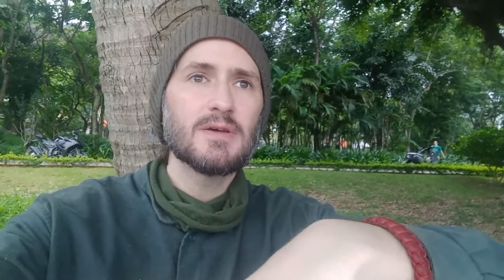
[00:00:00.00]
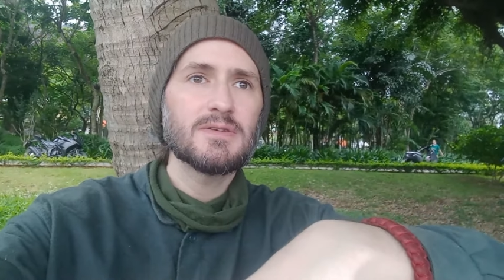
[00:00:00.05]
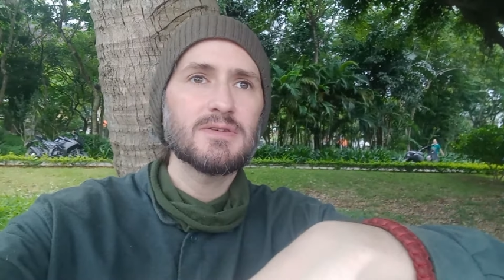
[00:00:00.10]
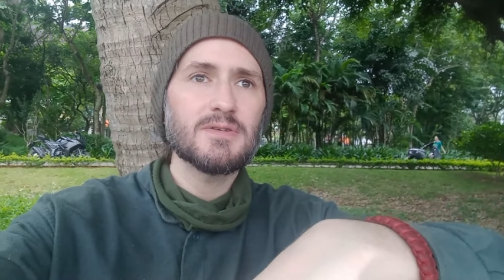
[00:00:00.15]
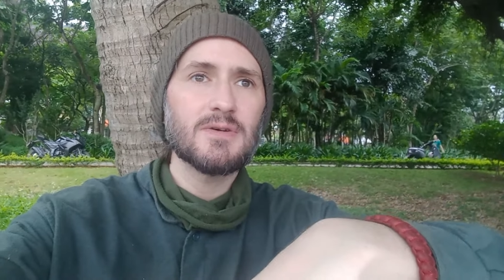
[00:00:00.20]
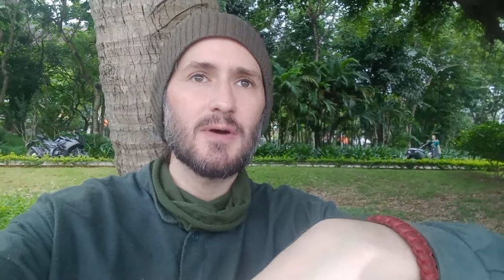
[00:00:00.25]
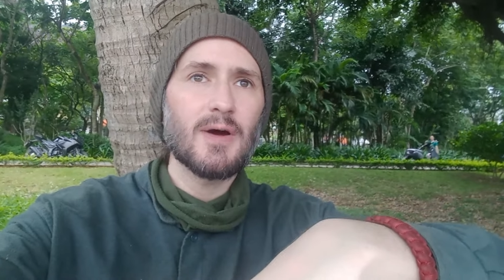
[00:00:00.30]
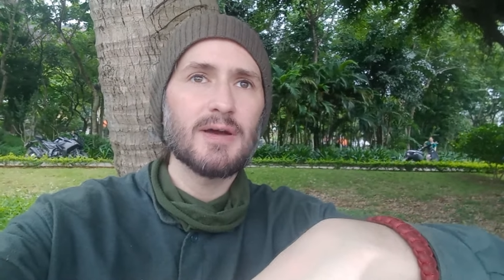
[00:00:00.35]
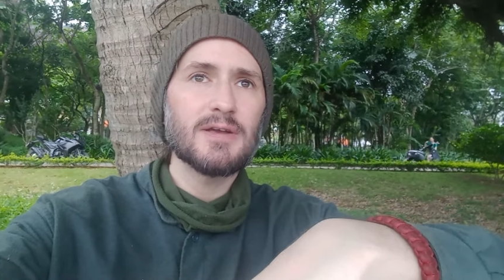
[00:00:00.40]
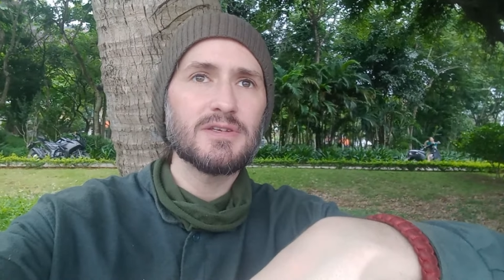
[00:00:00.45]

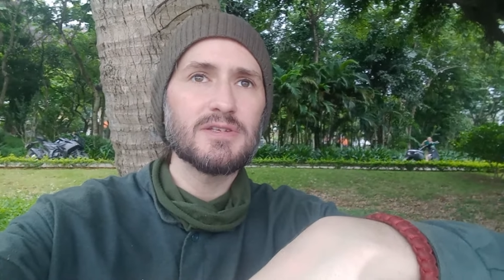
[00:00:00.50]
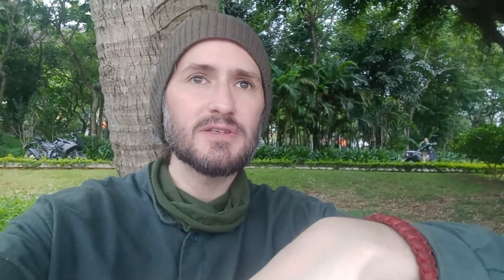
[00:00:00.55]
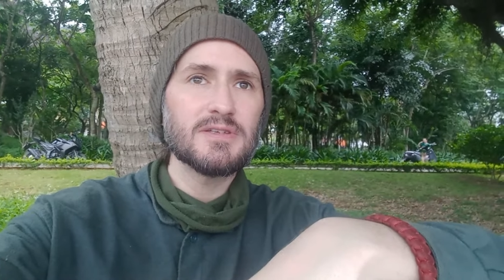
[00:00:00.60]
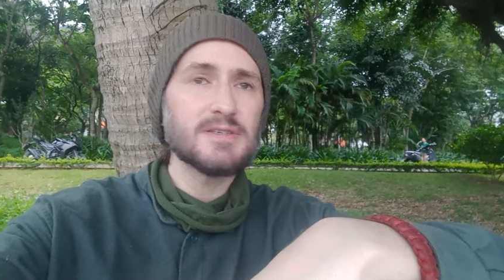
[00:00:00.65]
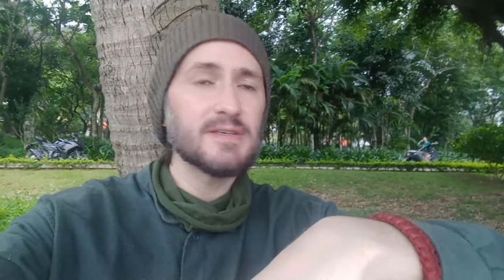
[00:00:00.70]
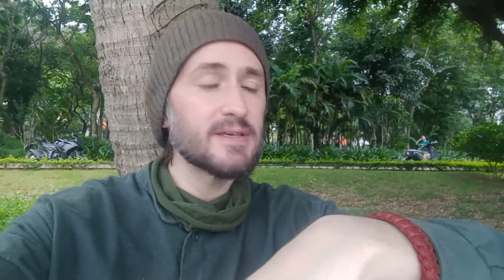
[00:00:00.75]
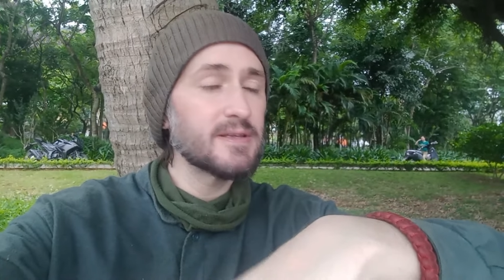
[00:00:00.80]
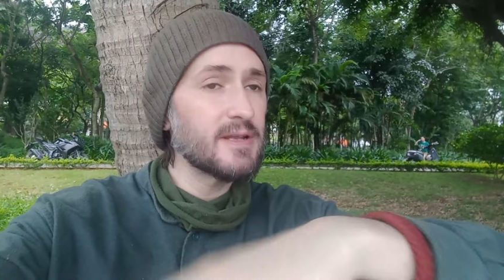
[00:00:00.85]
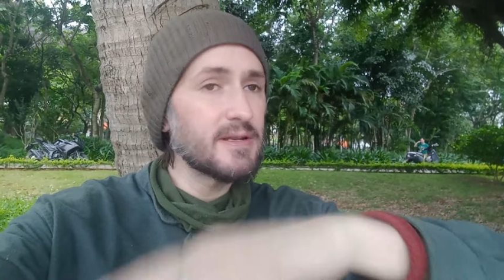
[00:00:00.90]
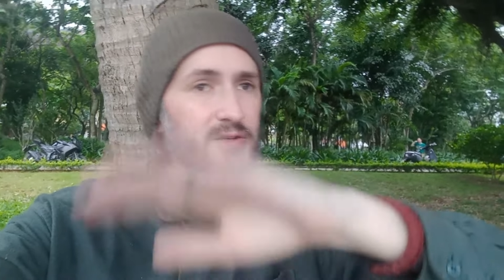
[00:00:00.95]
So I
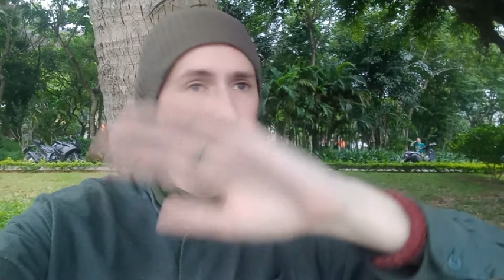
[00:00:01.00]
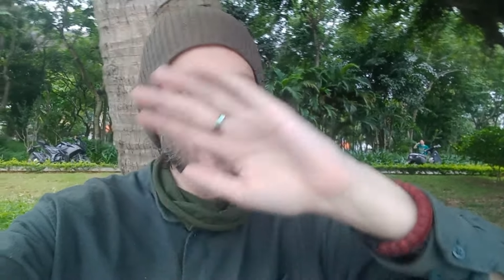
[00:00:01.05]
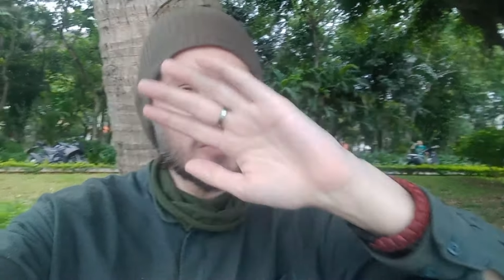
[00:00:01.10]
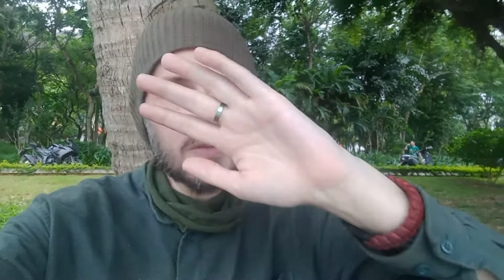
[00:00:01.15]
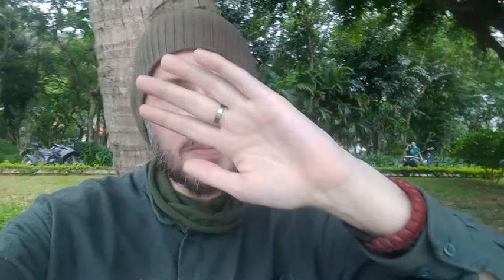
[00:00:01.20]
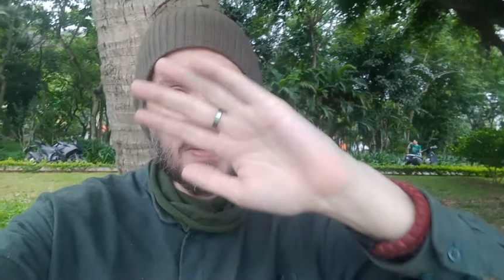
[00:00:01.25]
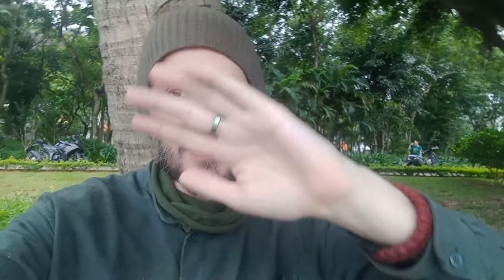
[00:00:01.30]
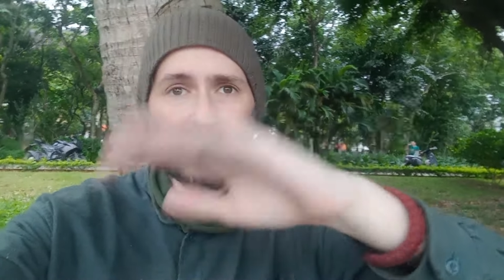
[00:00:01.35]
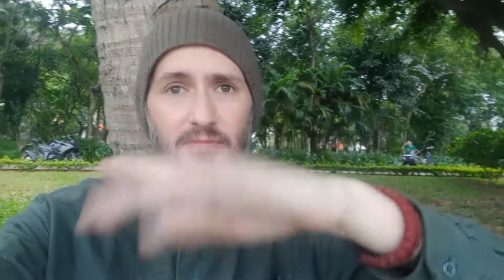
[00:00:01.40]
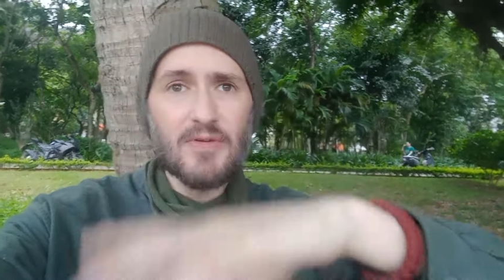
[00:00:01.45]
just said,
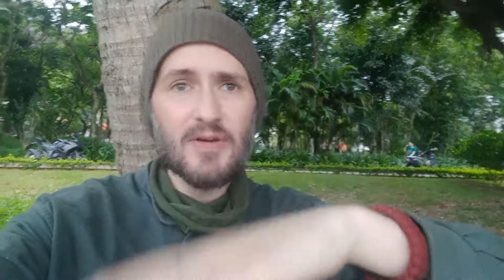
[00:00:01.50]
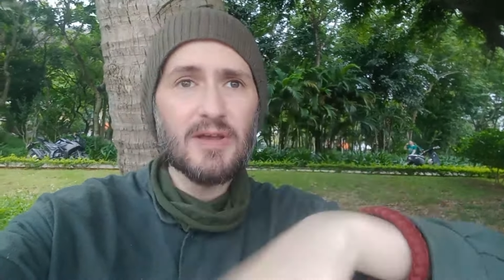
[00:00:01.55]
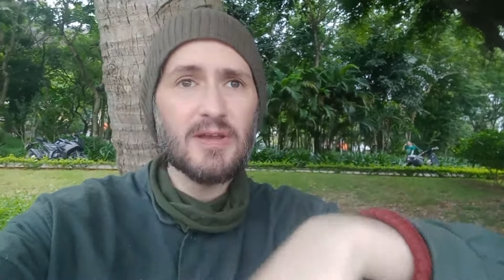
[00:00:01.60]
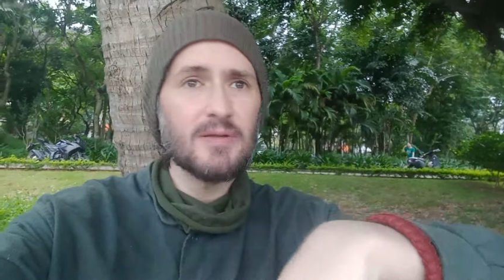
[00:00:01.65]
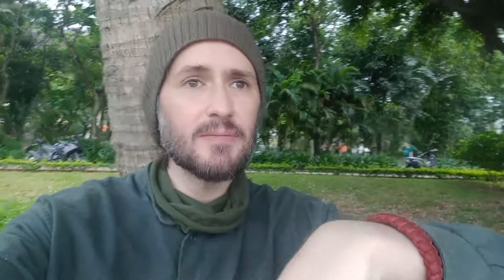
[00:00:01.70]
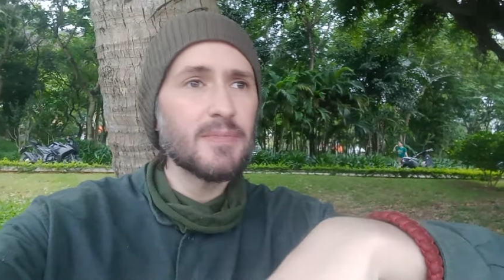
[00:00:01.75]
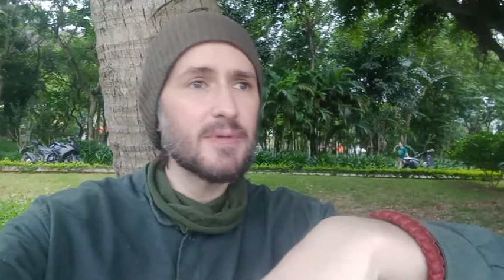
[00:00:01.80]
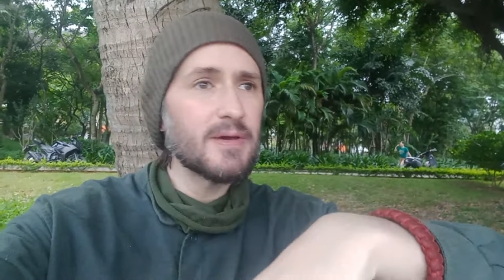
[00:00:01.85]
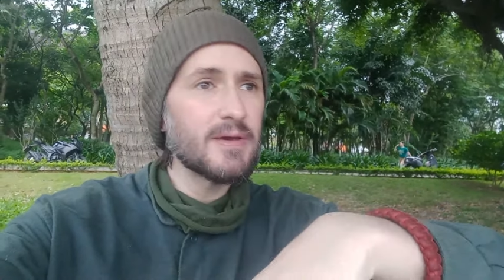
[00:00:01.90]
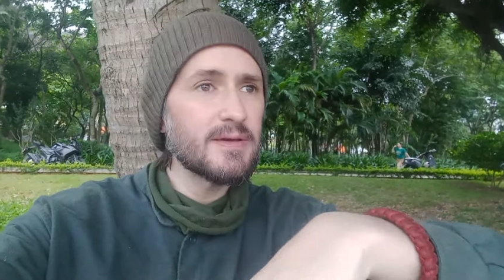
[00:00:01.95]
don't speak
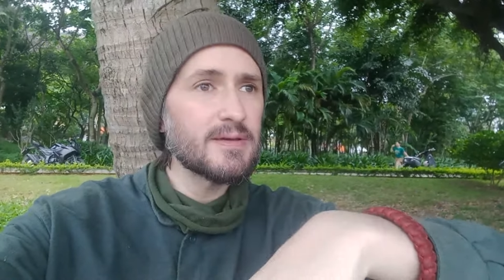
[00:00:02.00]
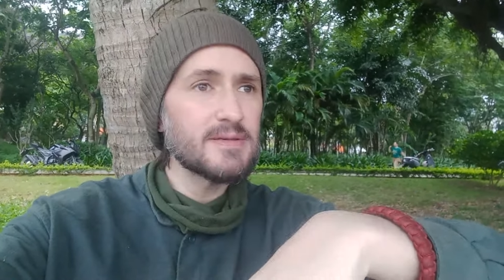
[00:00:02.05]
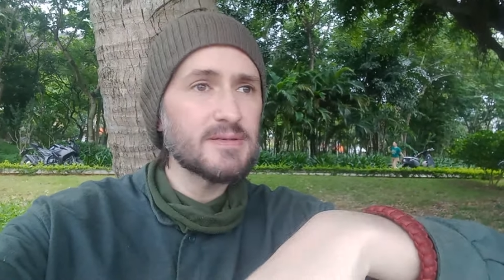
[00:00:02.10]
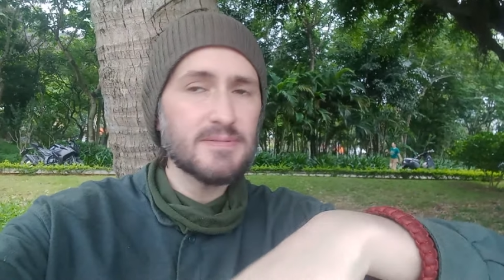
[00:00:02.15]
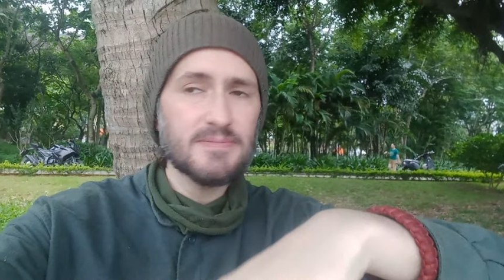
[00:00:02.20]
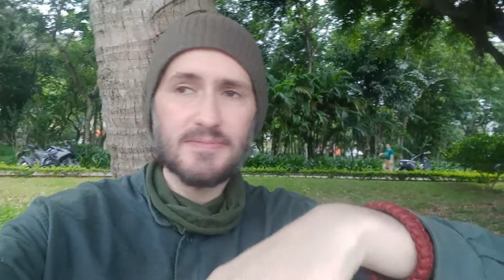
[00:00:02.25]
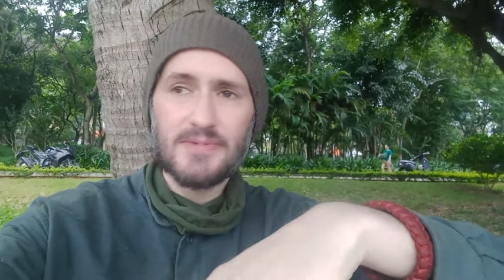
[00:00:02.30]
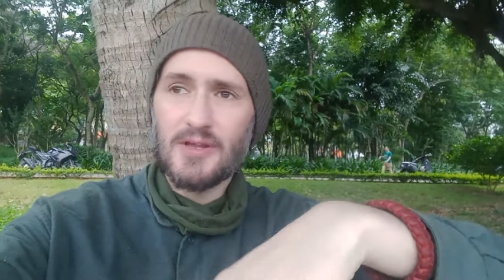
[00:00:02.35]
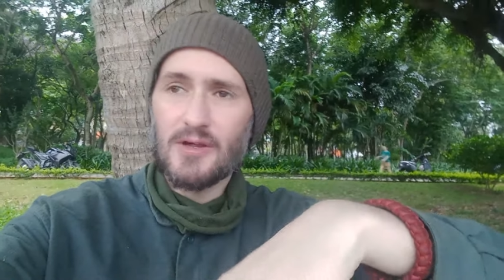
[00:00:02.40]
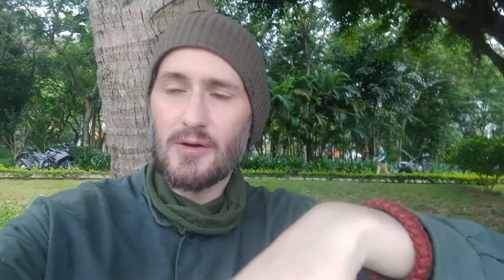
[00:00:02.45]
Vietnamese,
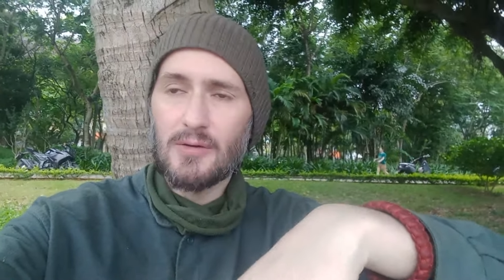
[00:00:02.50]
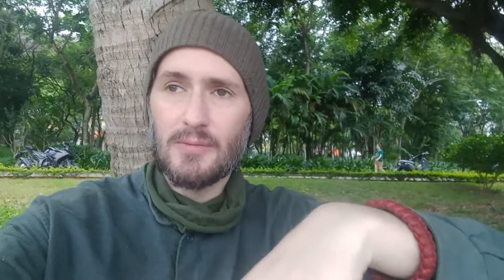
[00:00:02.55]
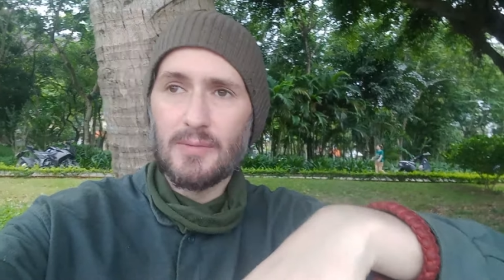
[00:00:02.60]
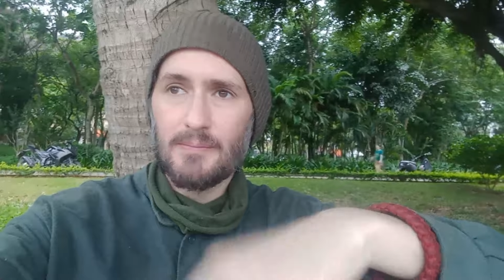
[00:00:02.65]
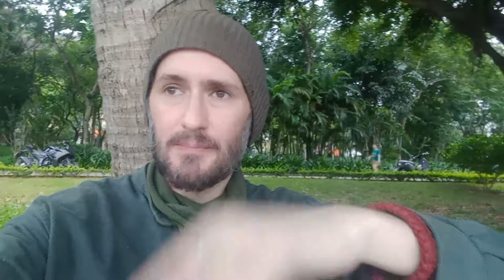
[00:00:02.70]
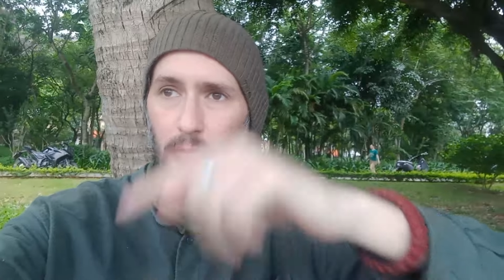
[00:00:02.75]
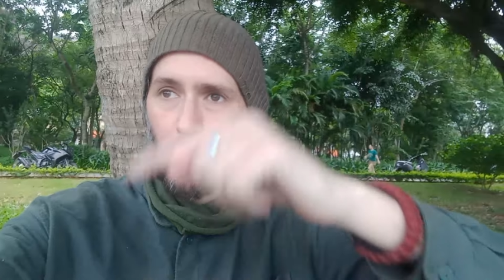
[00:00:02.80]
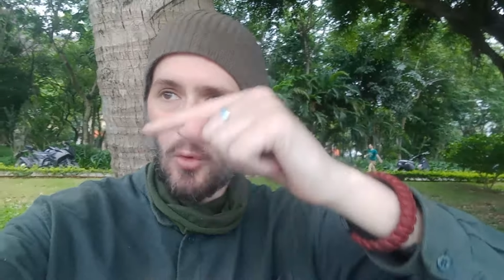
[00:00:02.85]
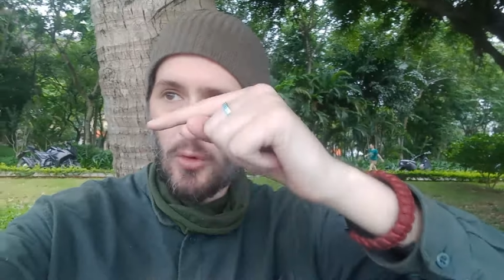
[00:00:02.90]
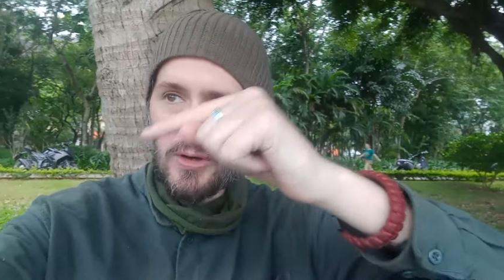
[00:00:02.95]
you know,
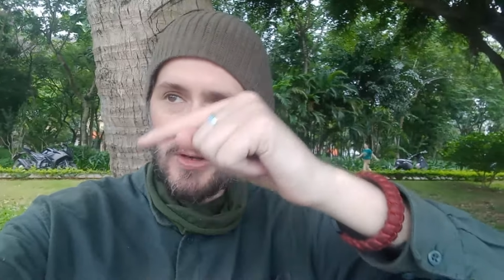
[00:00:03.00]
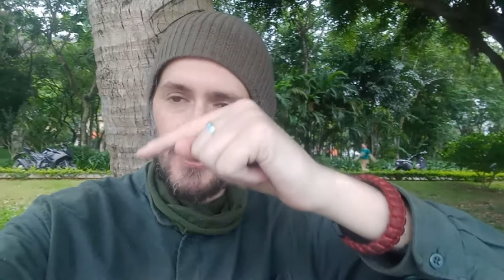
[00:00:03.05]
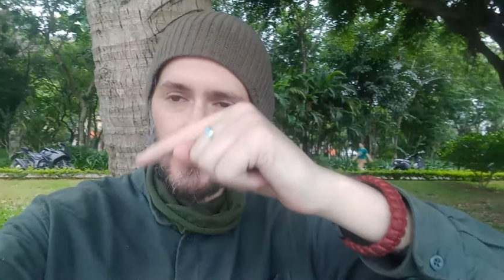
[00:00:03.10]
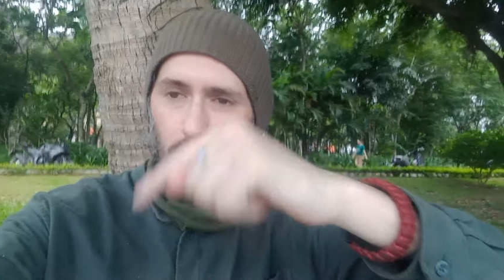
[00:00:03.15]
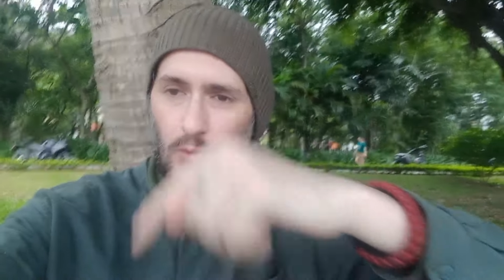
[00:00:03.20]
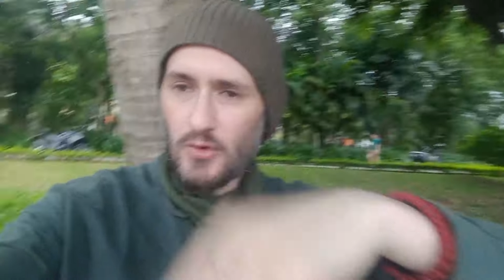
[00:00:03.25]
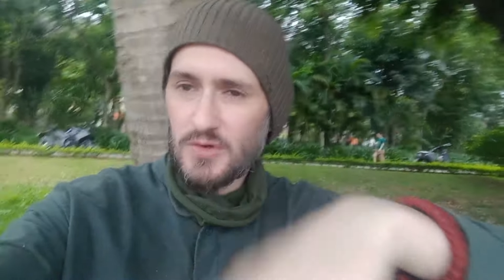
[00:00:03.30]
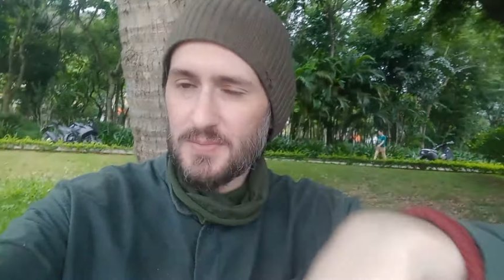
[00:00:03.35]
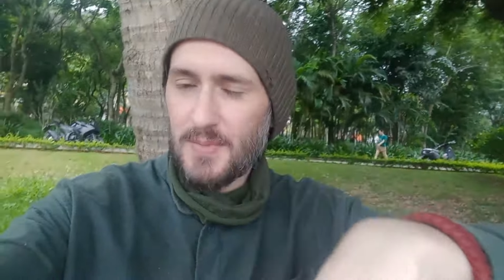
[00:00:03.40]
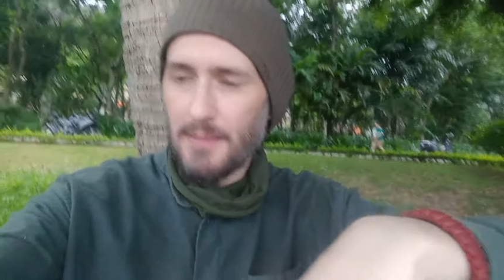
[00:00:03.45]
pointed
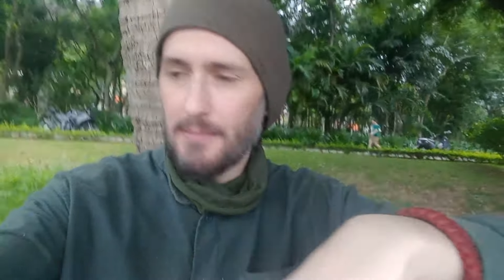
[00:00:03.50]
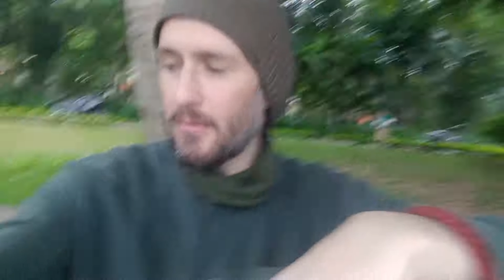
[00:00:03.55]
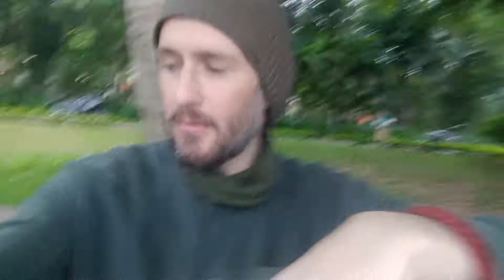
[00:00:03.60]
towards my